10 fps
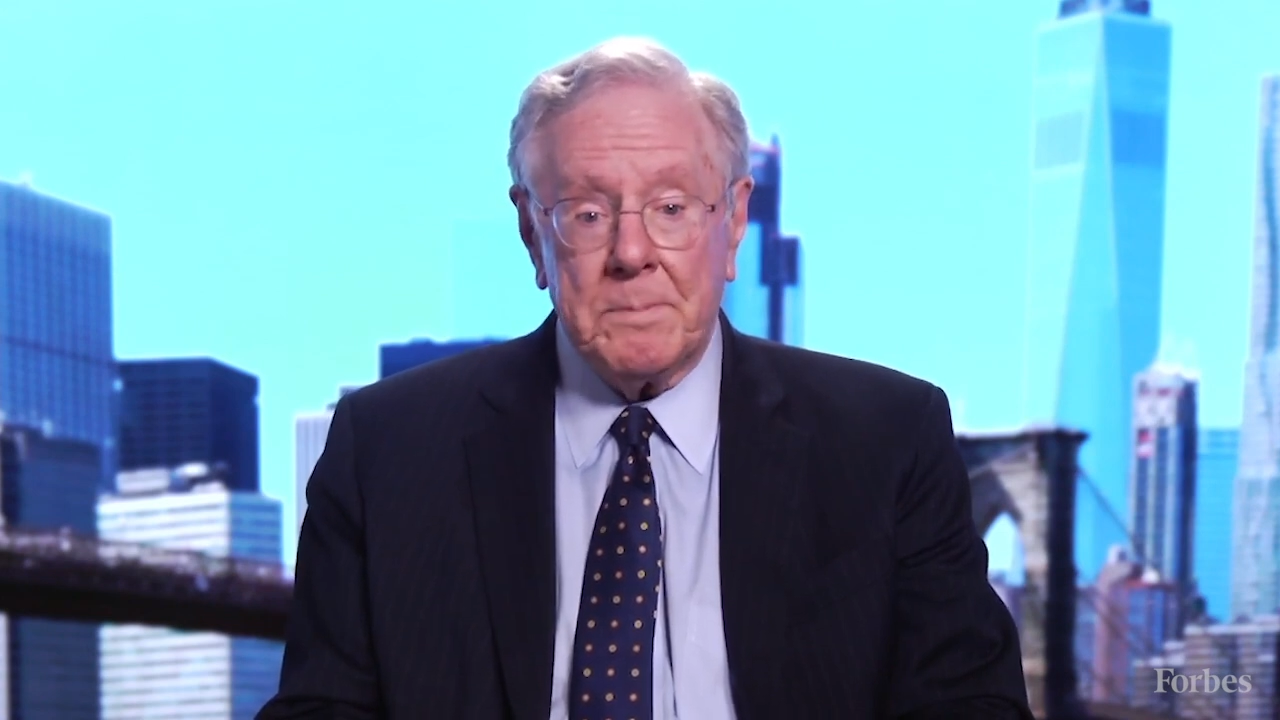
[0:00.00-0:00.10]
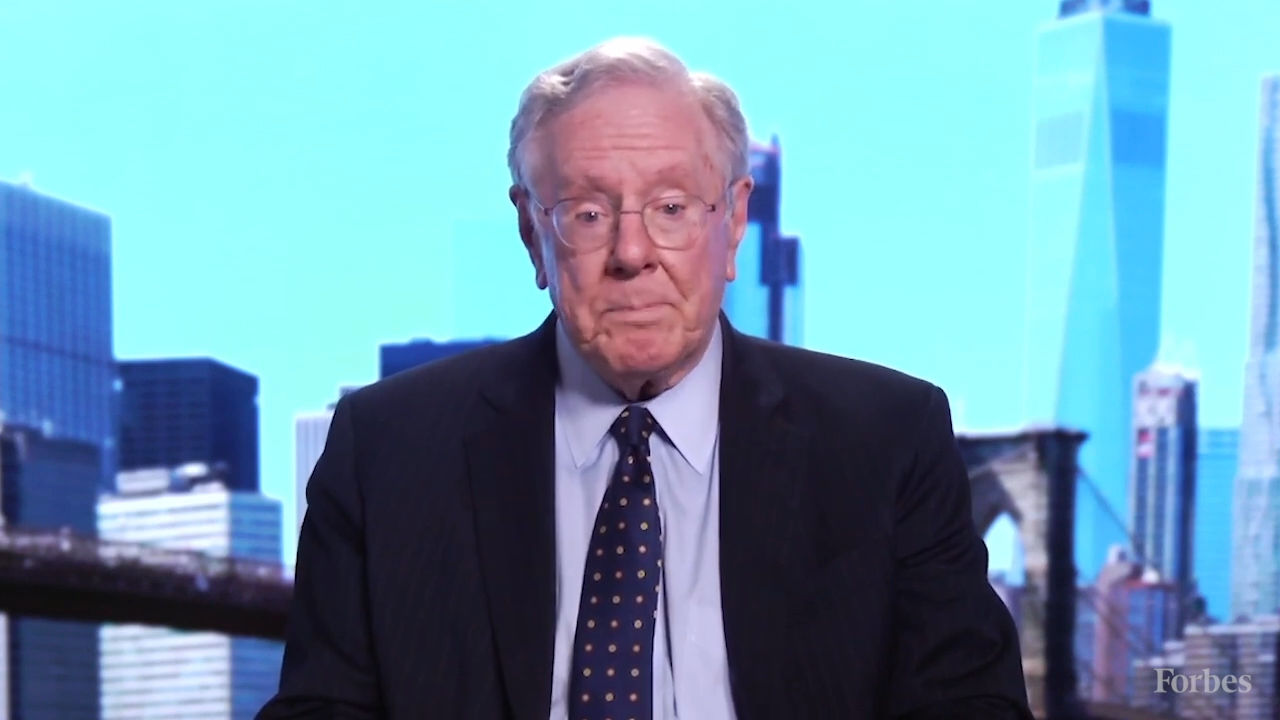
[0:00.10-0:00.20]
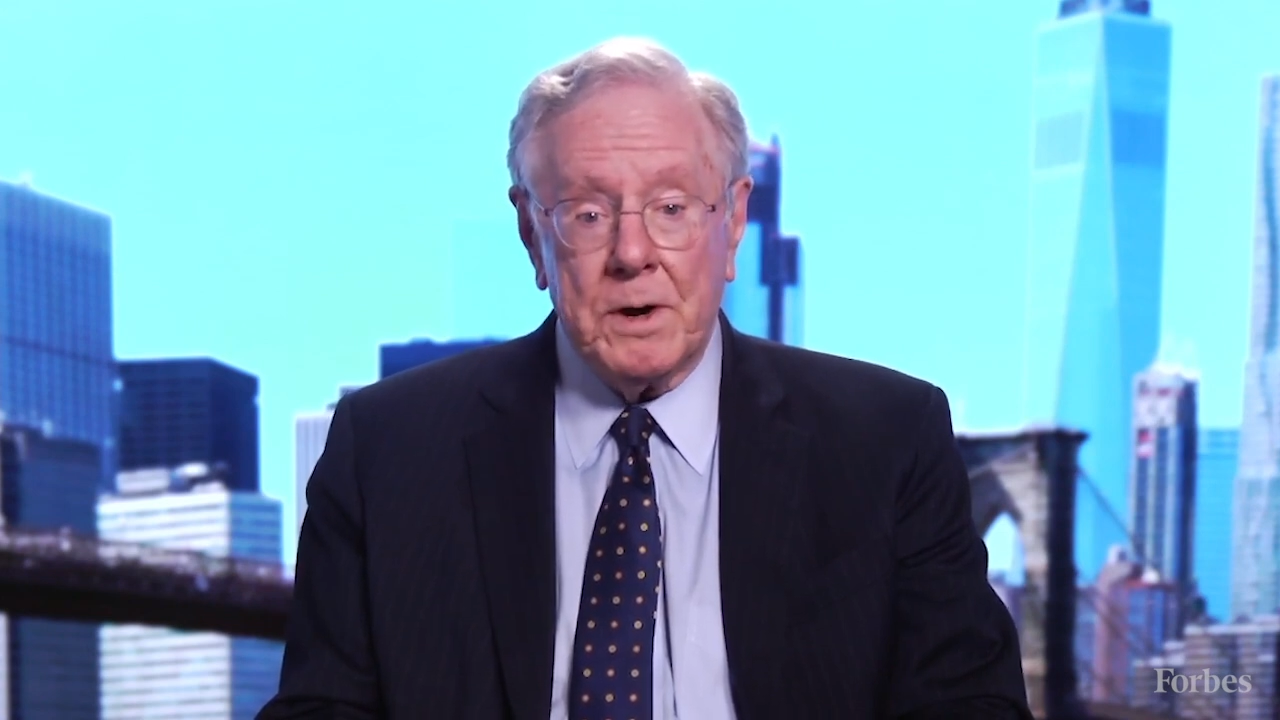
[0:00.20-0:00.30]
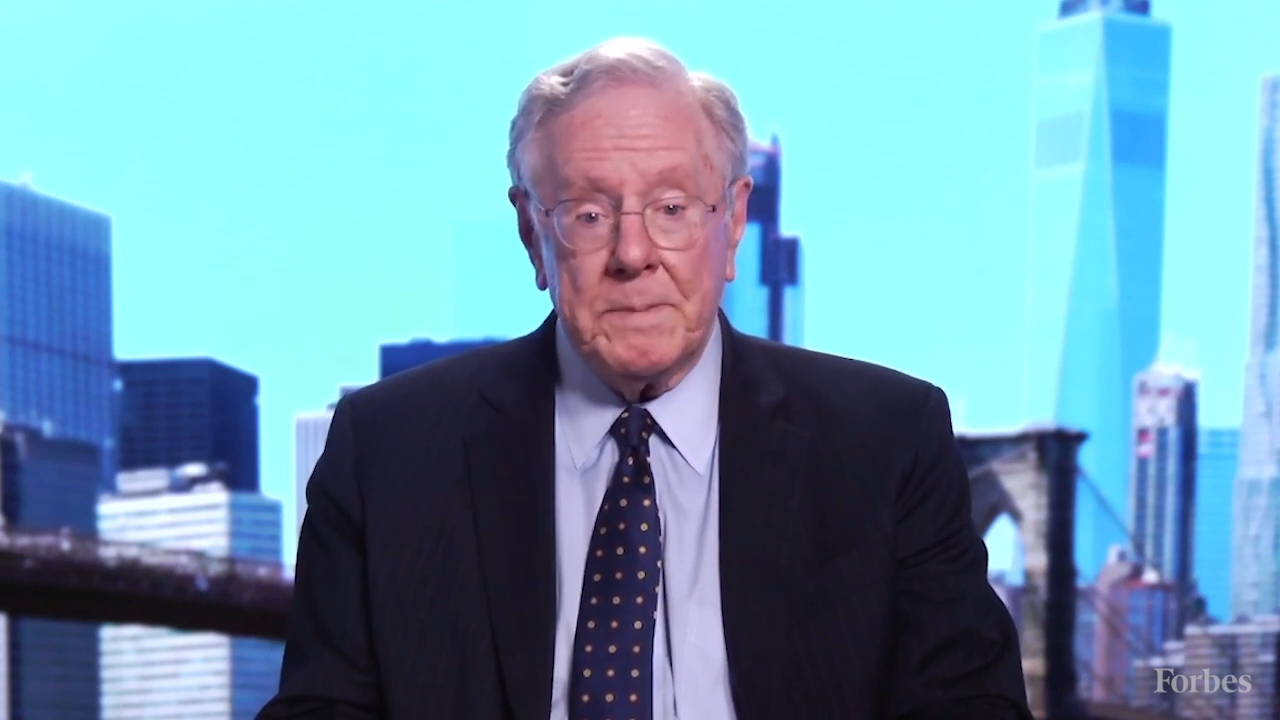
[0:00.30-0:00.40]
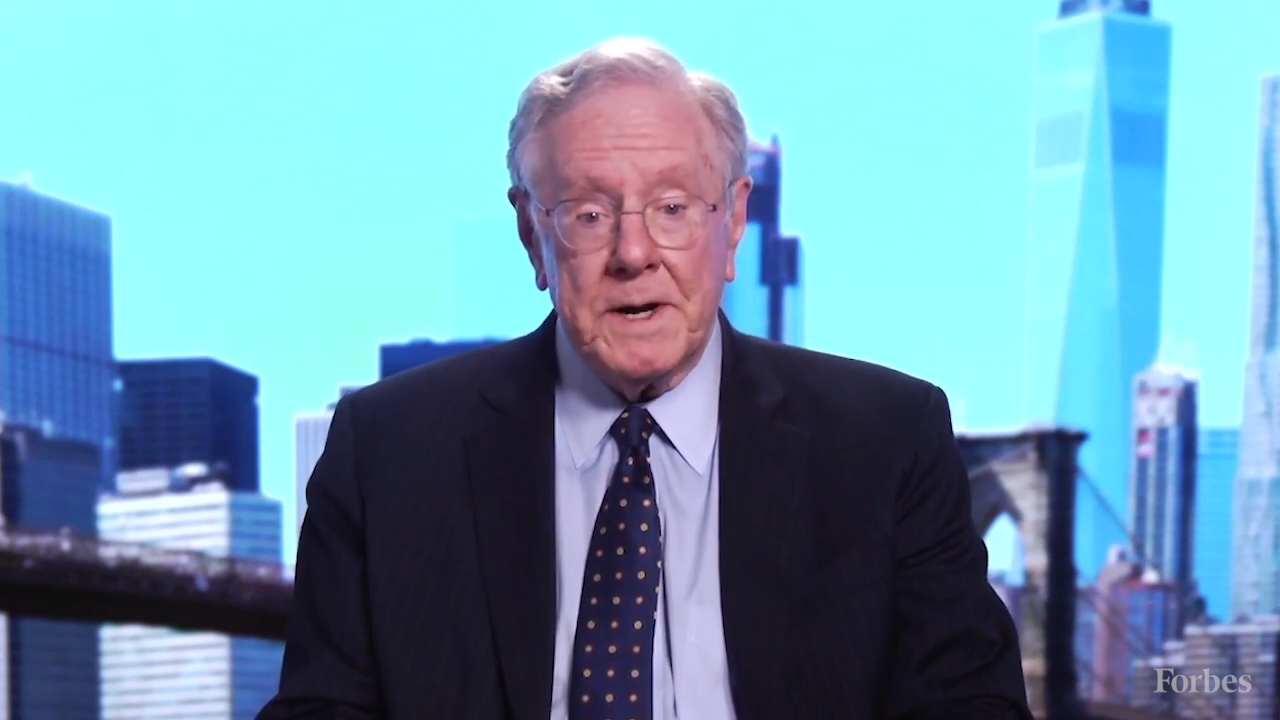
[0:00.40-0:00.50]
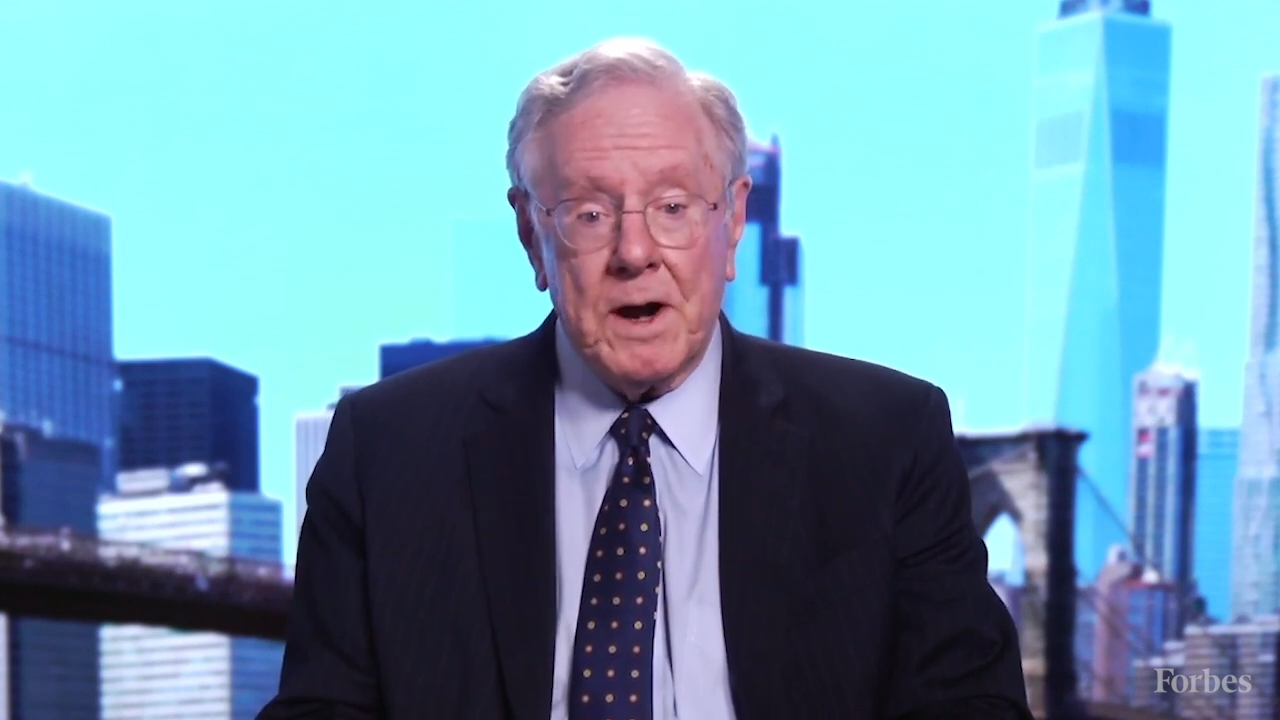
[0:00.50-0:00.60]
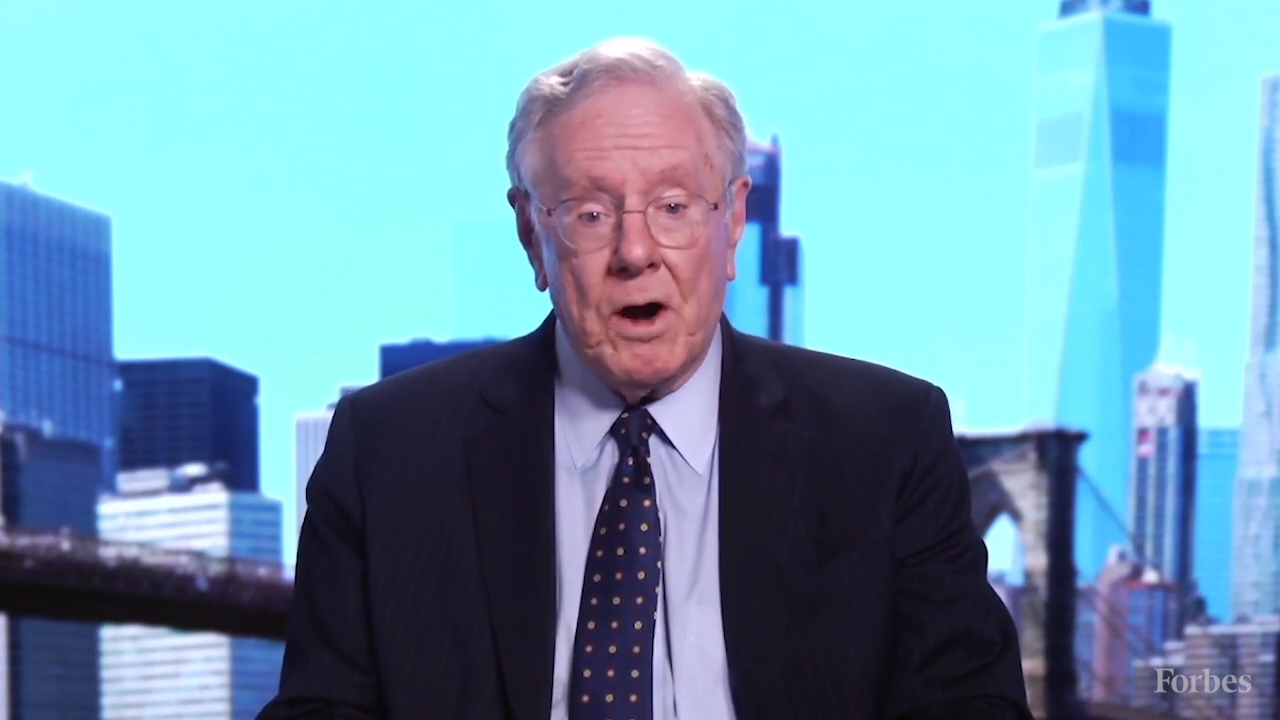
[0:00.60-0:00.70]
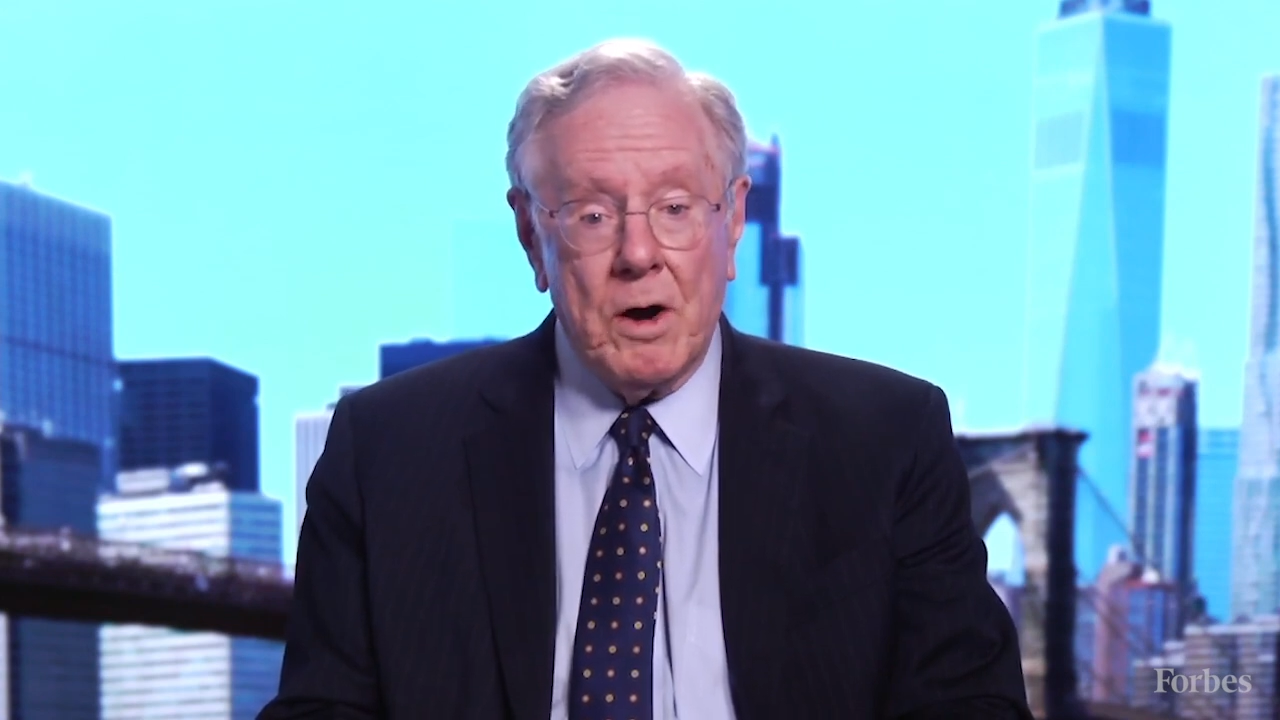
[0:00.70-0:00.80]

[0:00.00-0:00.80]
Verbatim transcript: a permanent